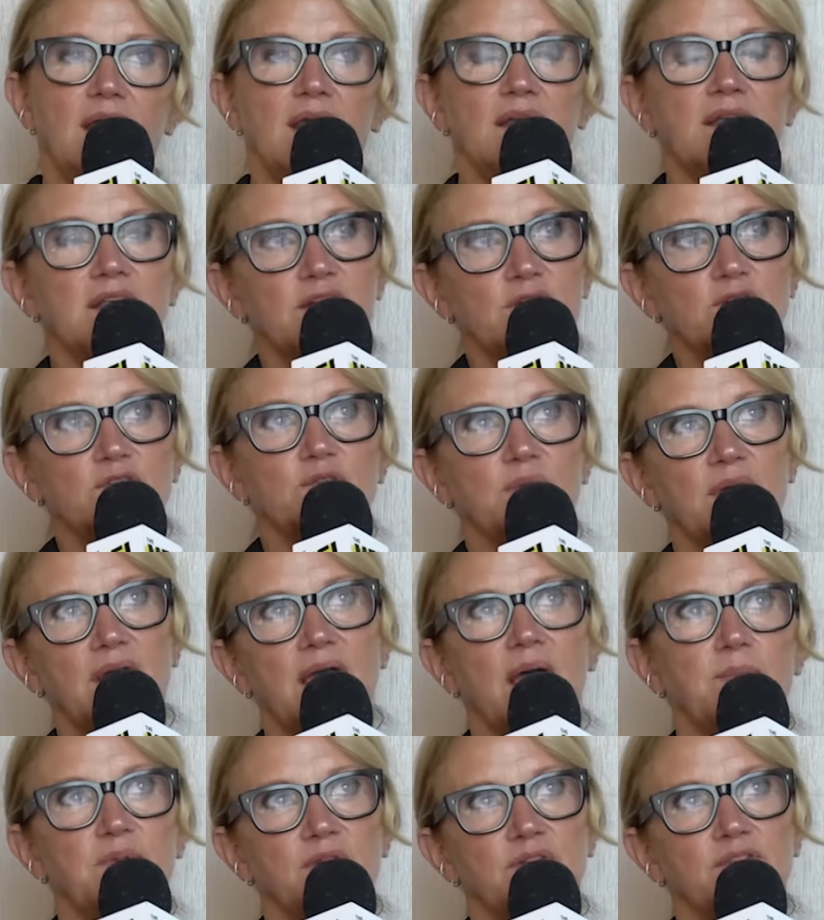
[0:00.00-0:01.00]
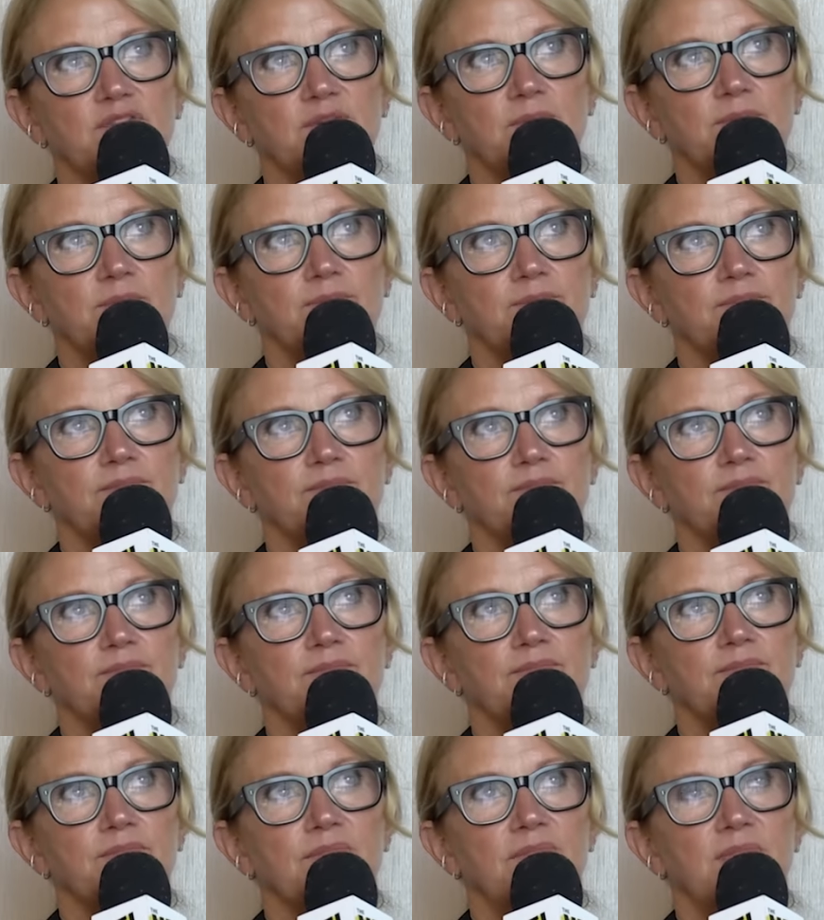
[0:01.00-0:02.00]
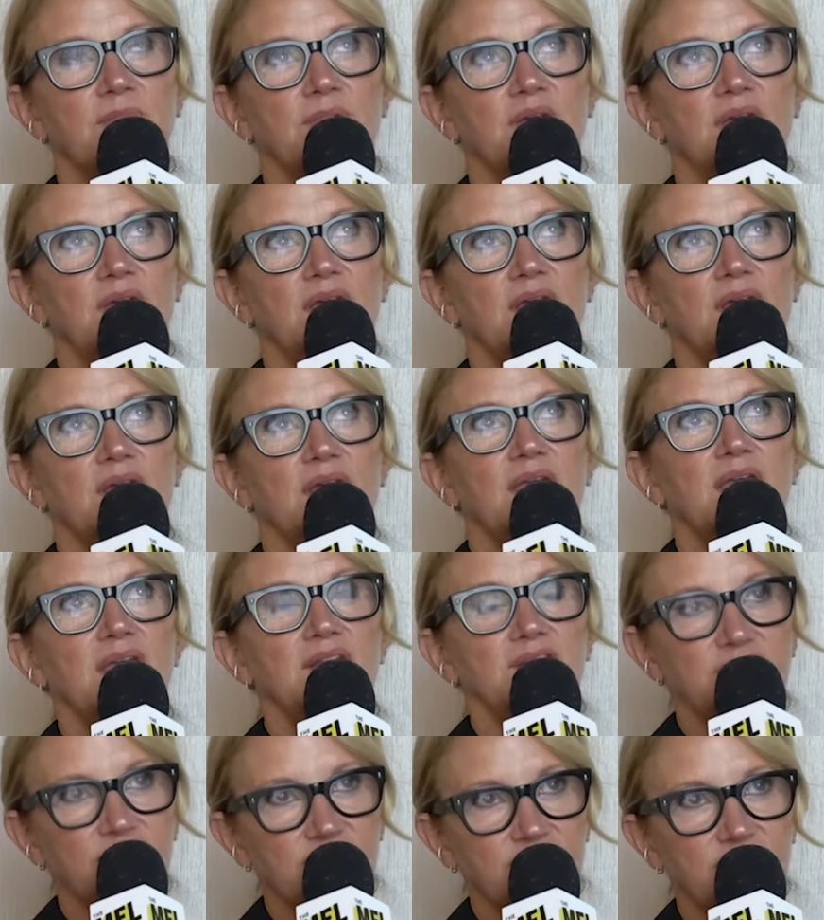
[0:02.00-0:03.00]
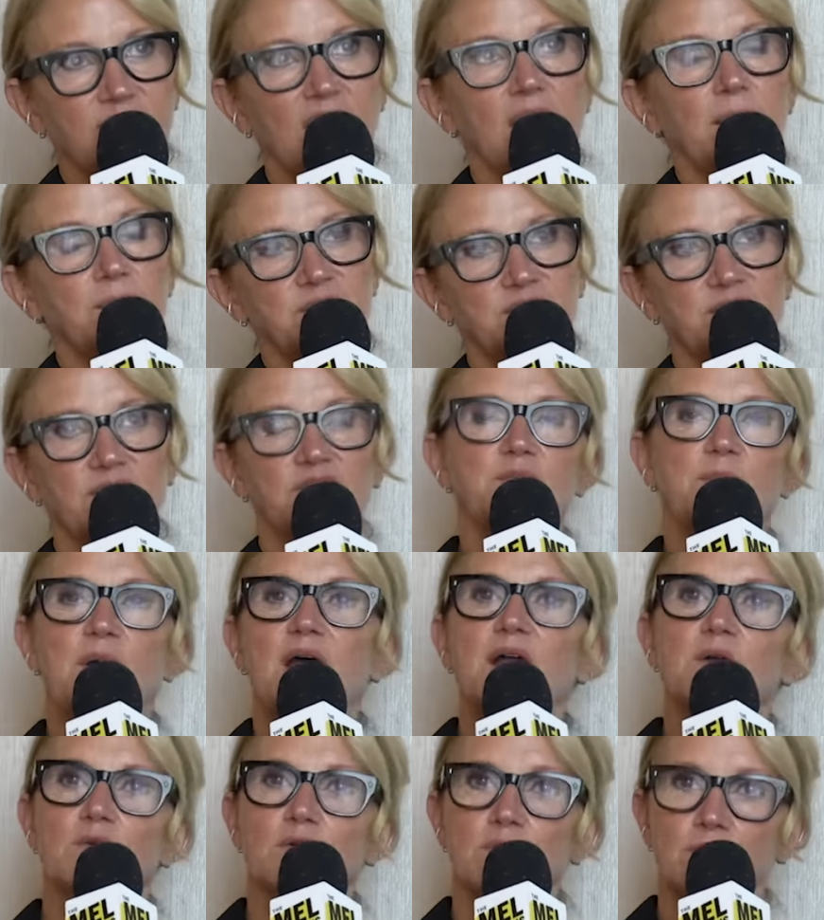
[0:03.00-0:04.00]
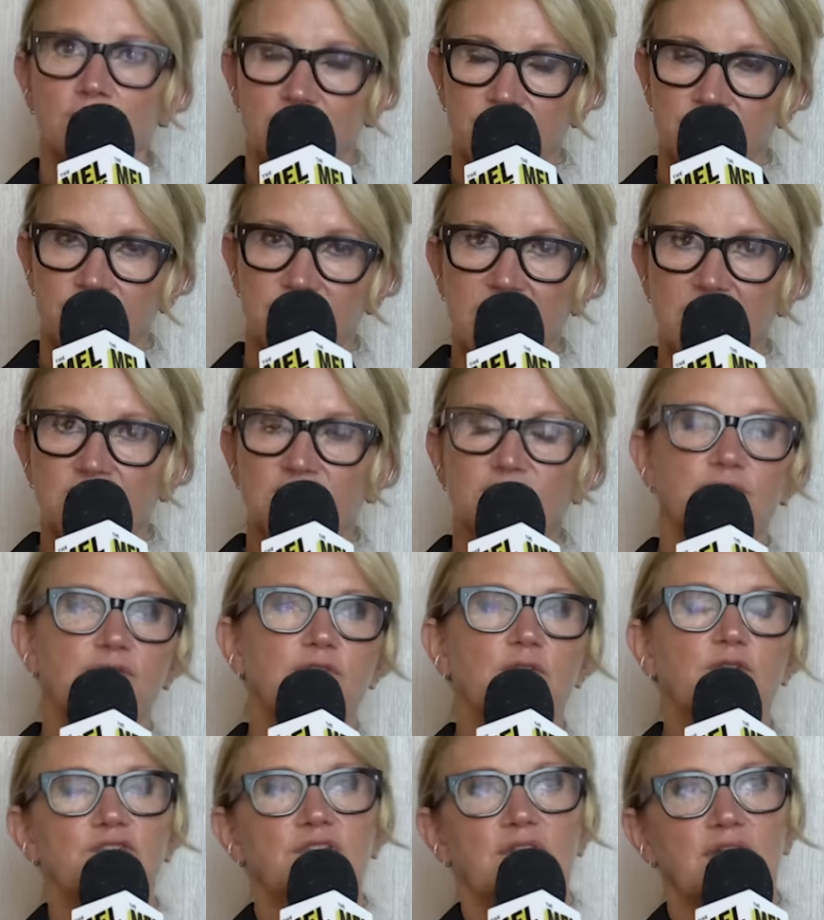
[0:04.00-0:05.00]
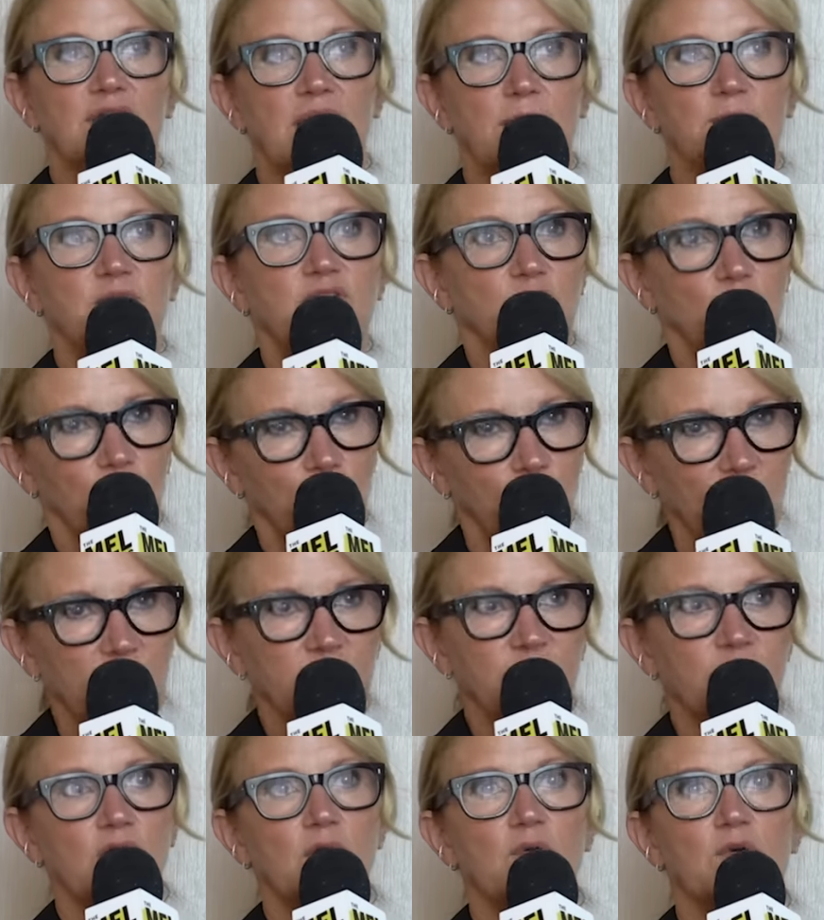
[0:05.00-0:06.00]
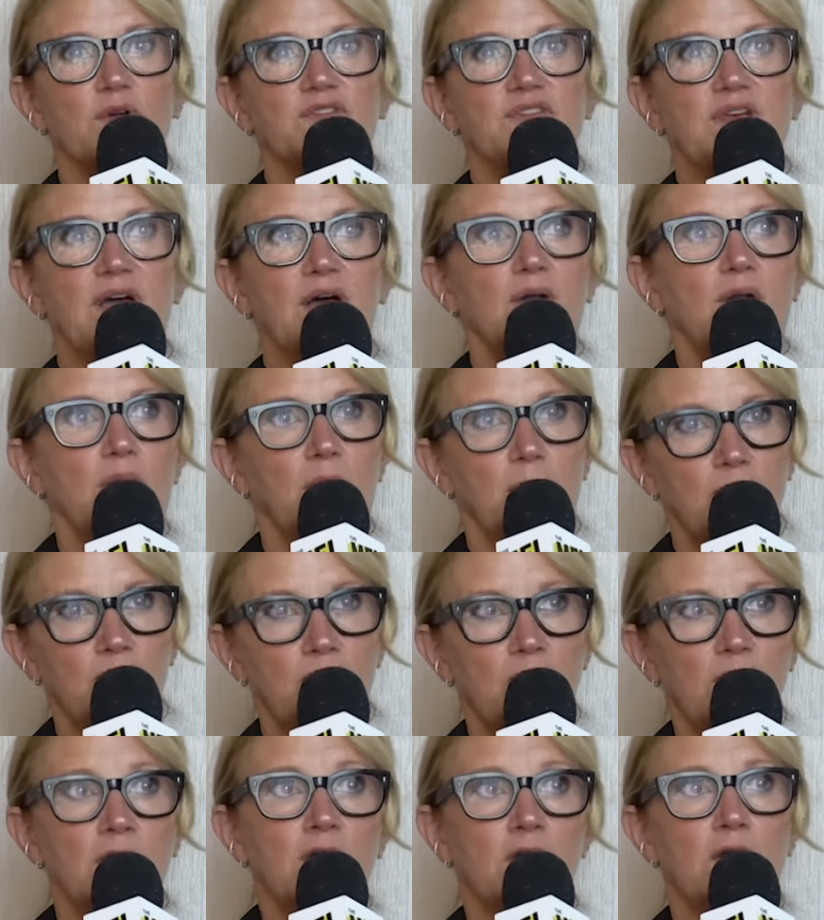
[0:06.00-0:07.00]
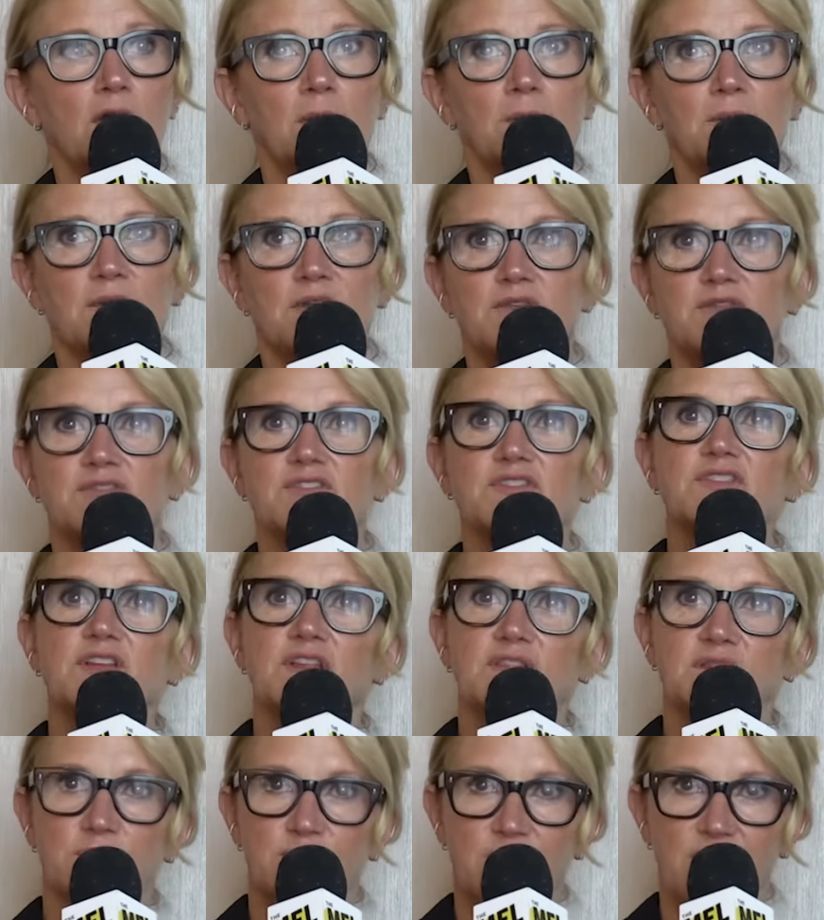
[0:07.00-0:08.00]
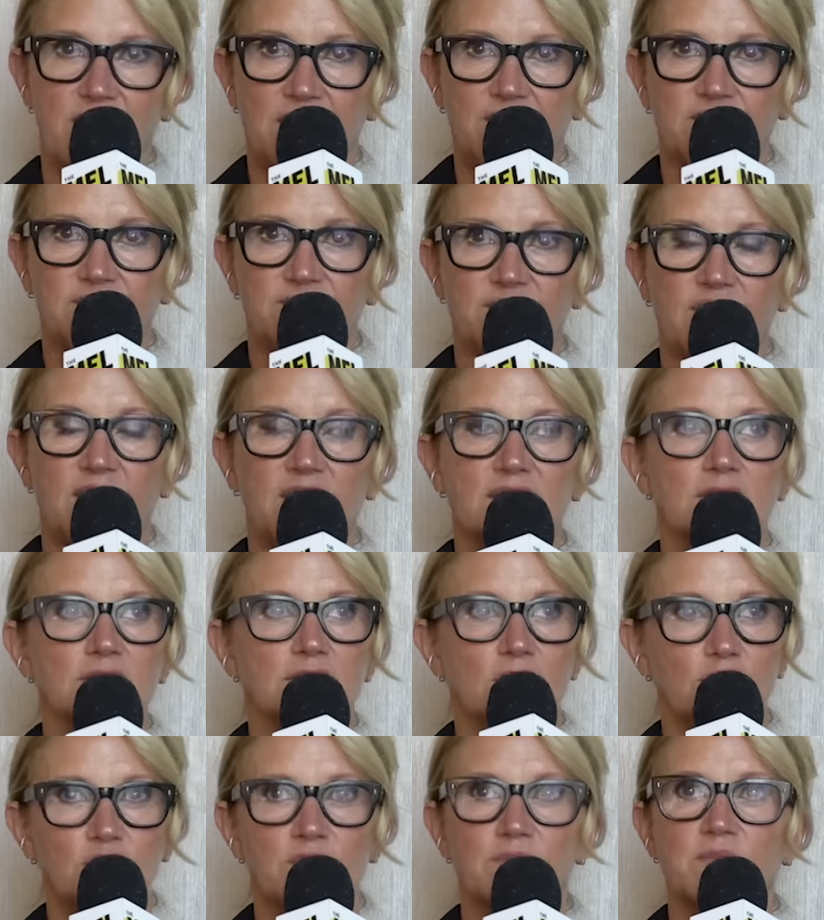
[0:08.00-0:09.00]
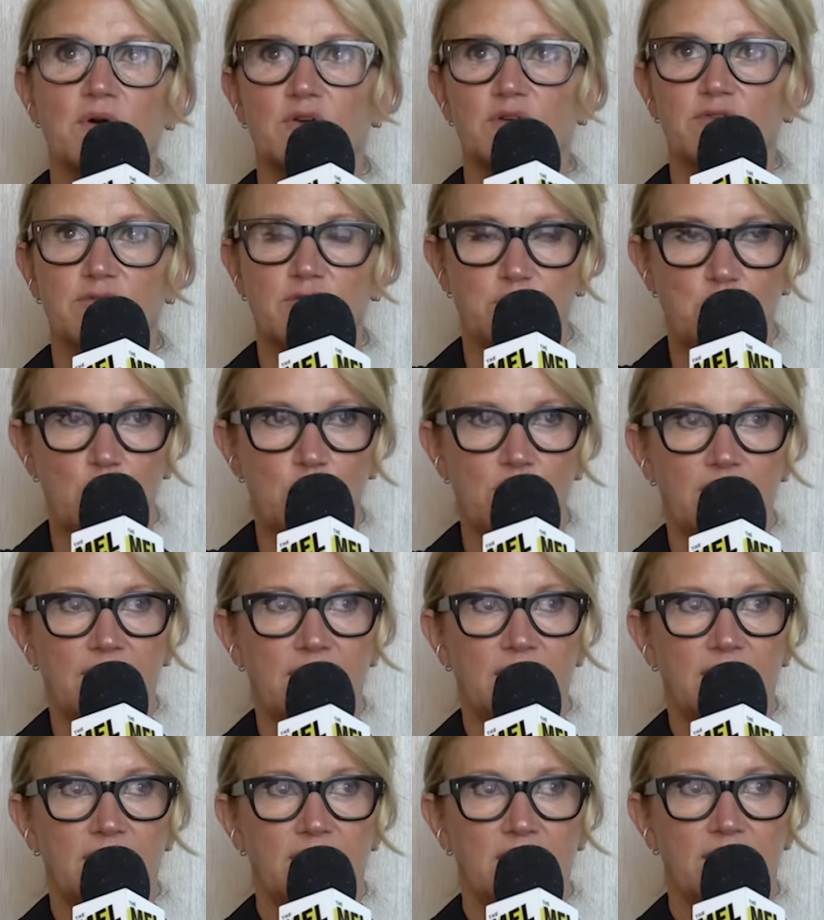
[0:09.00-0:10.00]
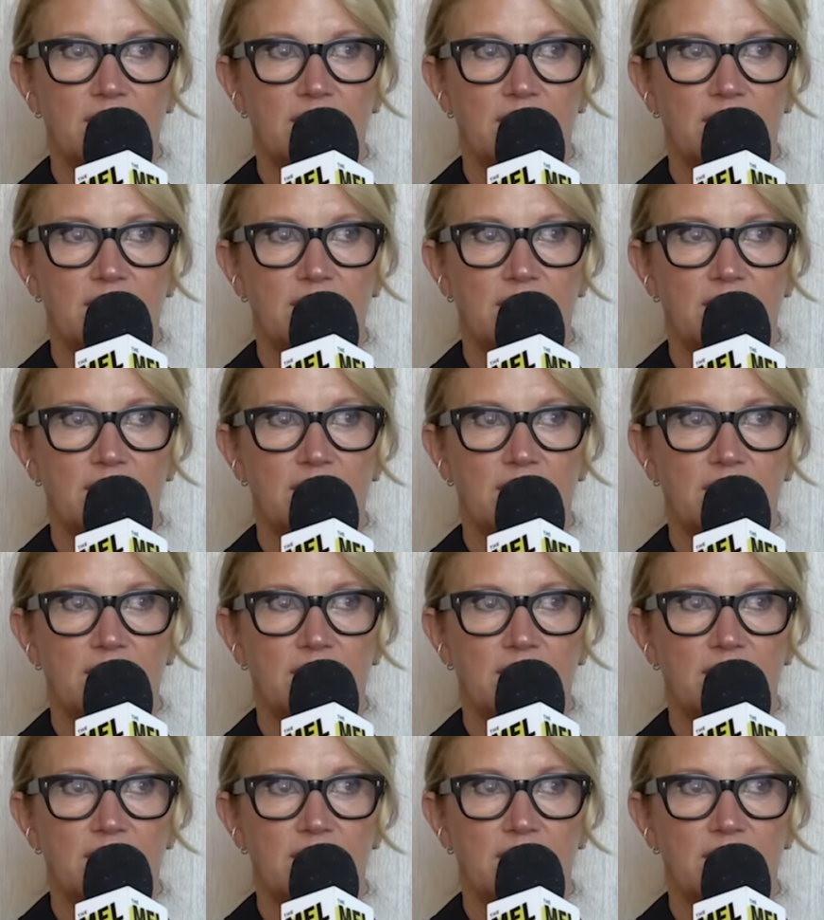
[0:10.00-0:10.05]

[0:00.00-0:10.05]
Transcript: And here's what happens. It stops the spiral. That's the first thing that happens. What if it all works out? You just hit the brakes on the locomotive of worry.